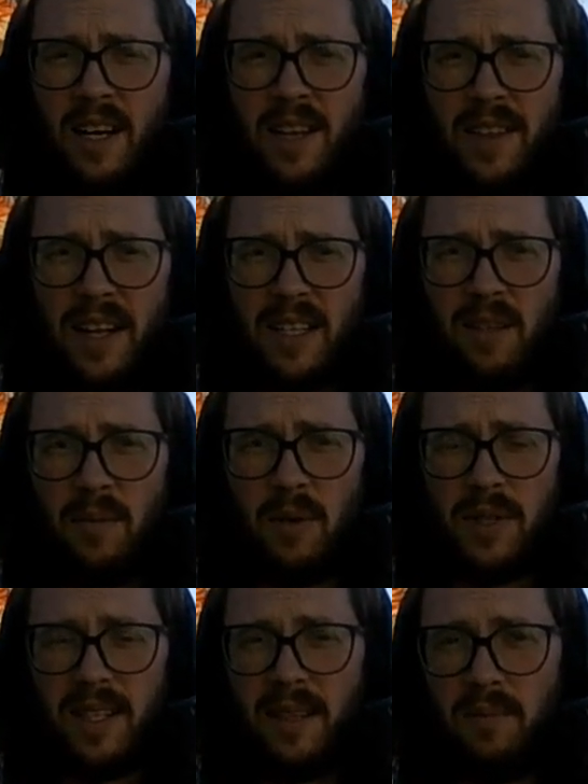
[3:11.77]
that's the
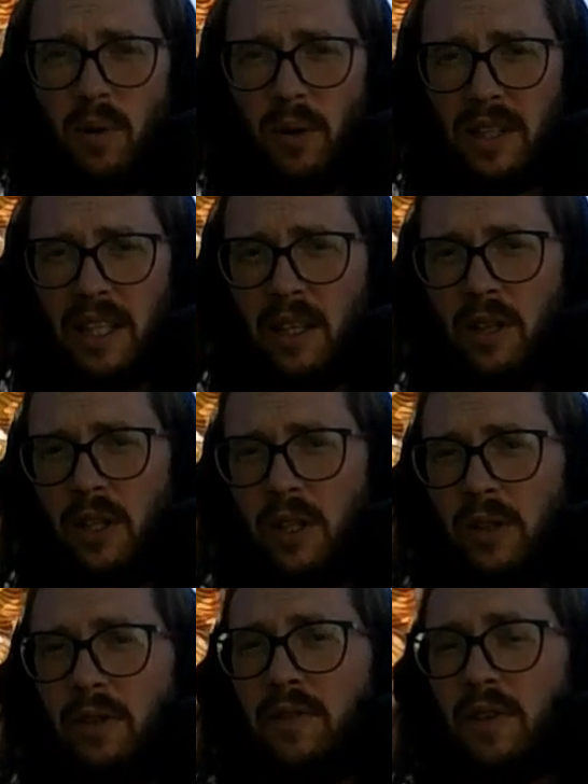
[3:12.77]
most important thing you could
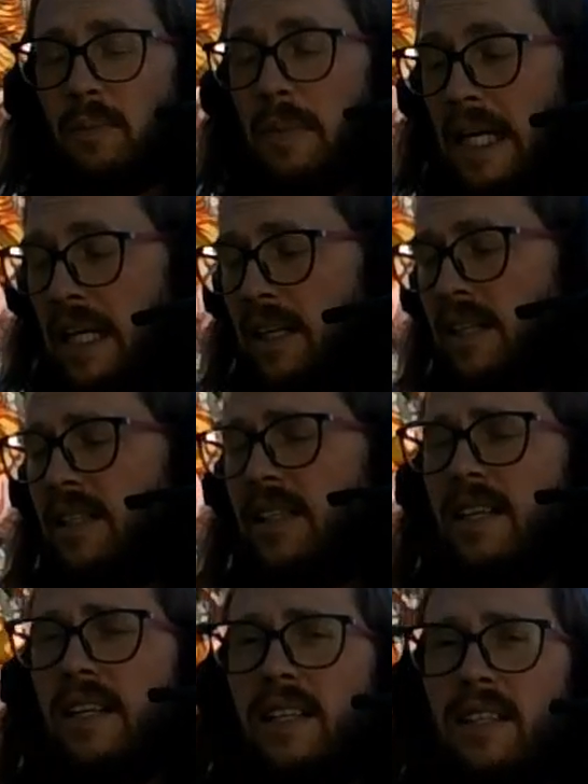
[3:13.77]
do for me,
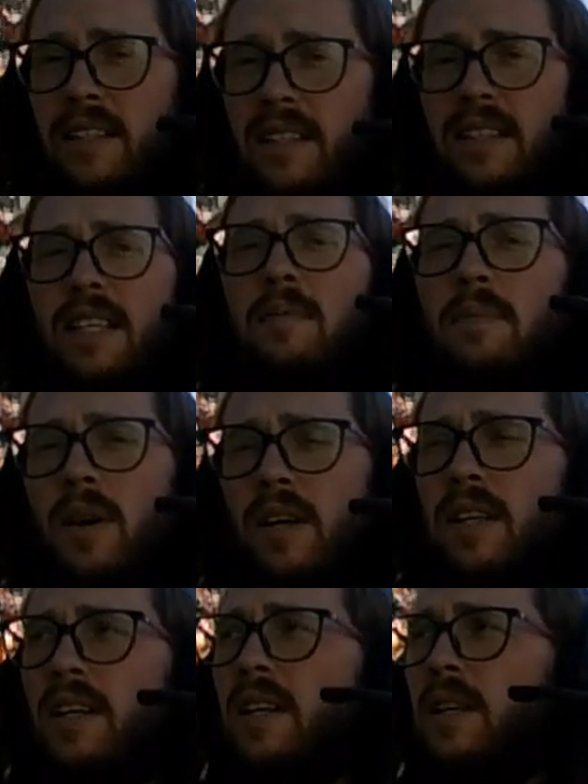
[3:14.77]
and I could keep
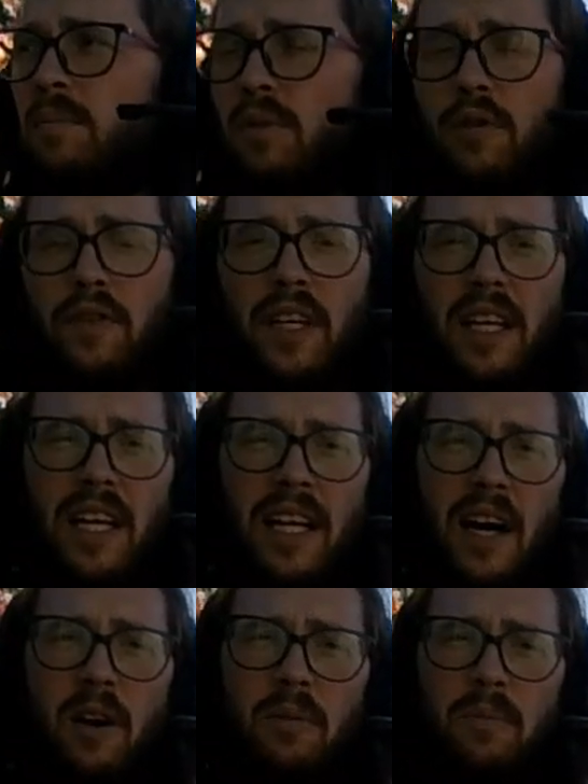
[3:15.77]
on improving, getting
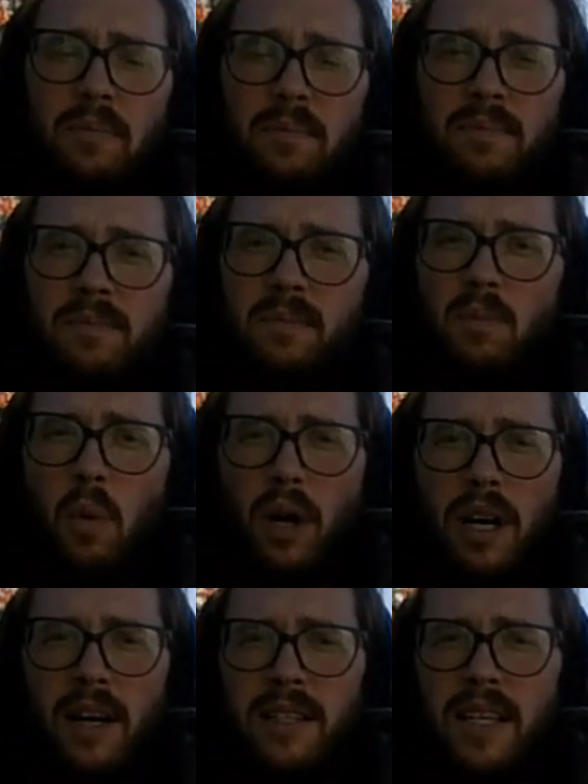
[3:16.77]
out more
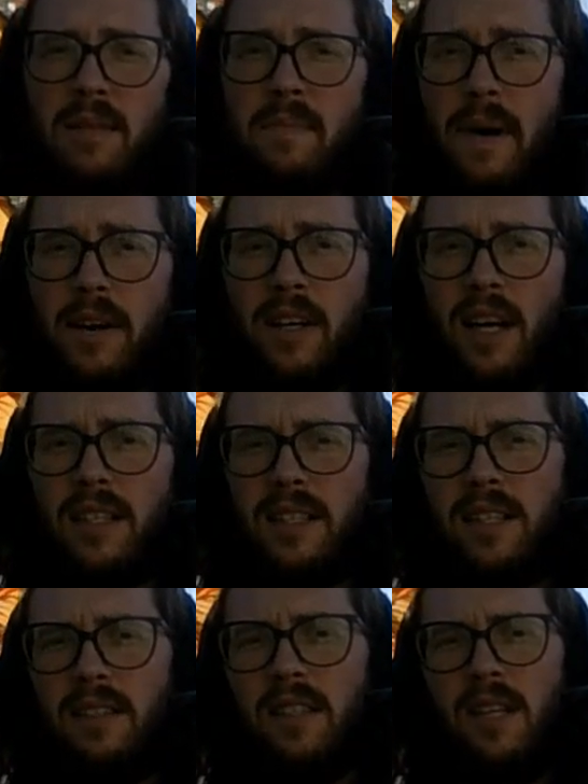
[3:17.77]
content, better
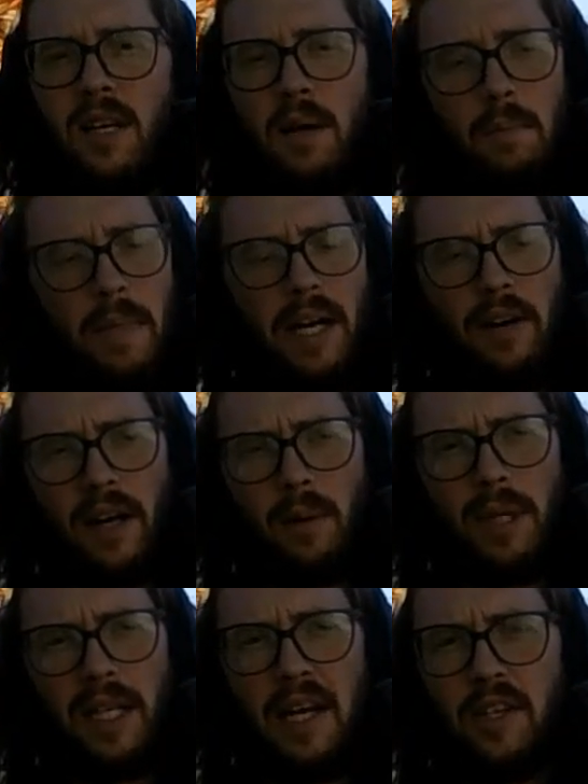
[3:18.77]
content. Make
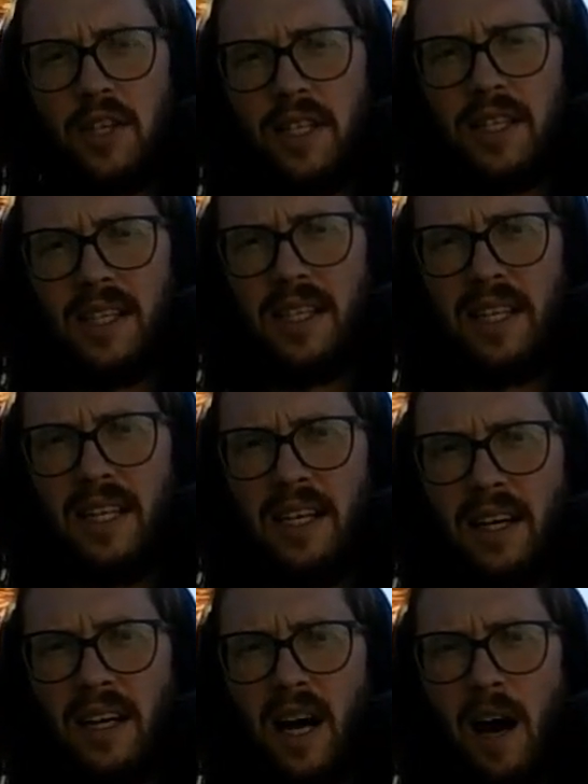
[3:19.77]
recommendations in
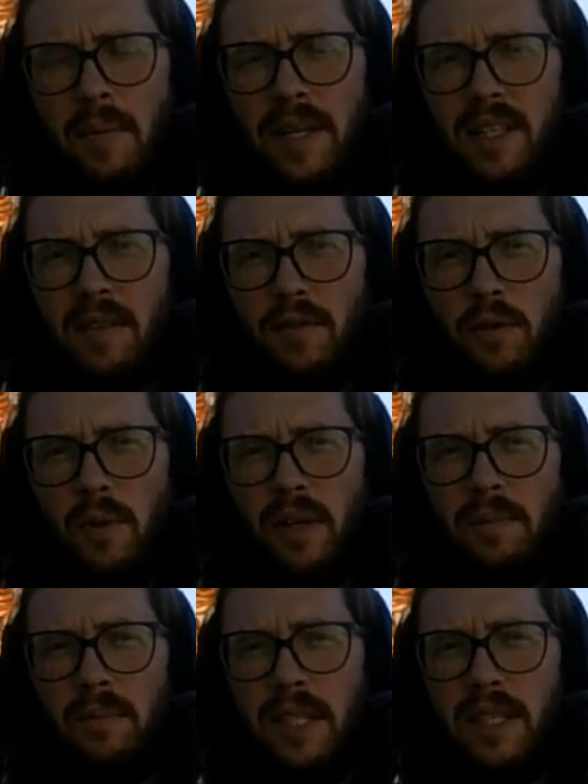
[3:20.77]
the comments if you
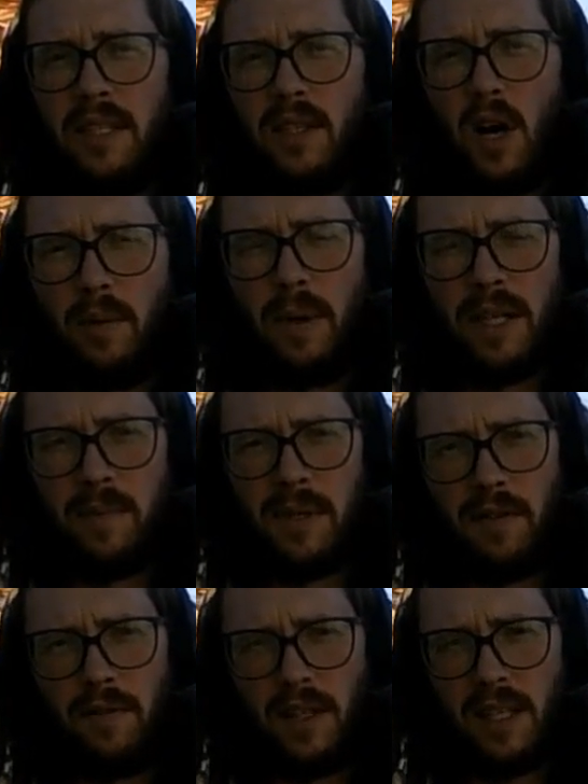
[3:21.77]
want me to talk about
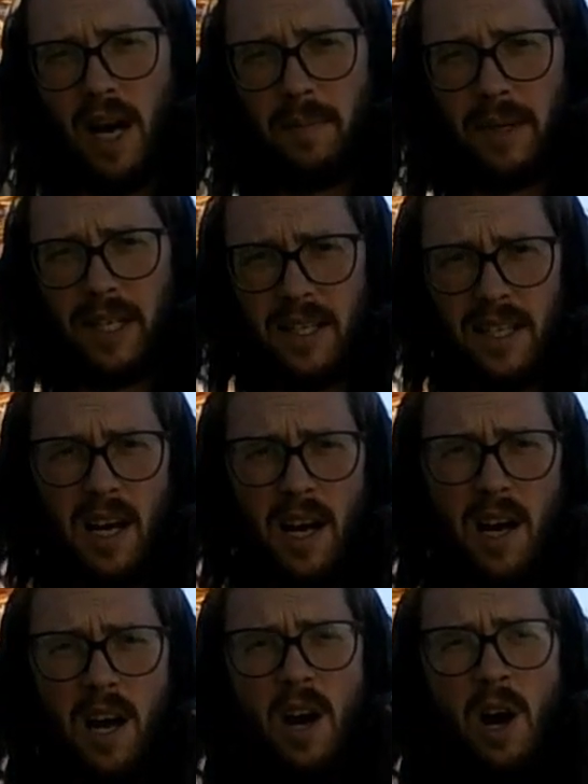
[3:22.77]
specific topics
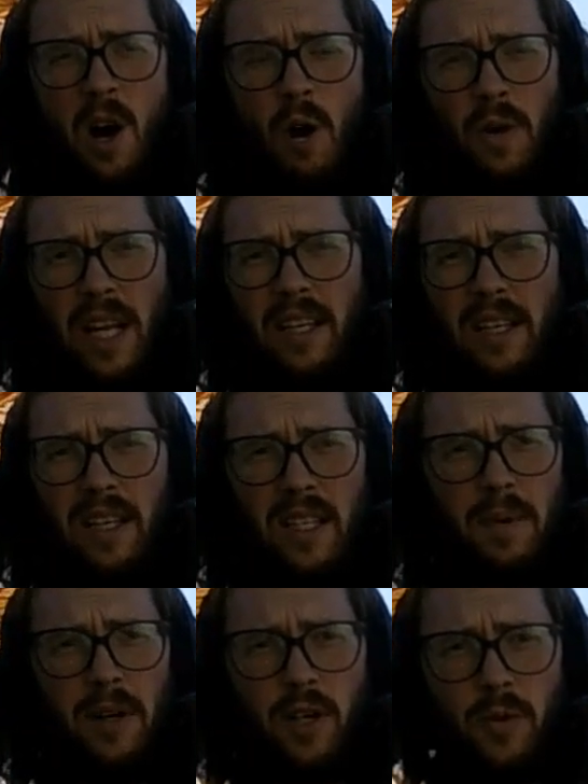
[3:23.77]
related to
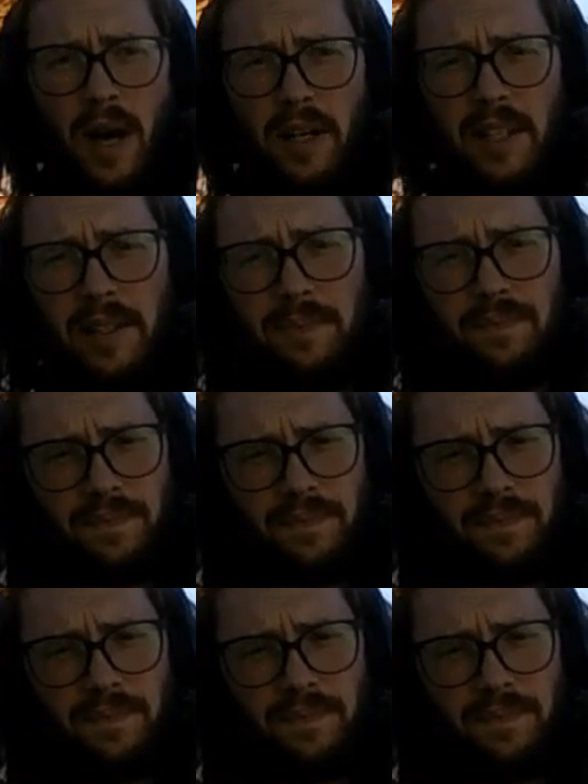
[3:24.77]
spirituality,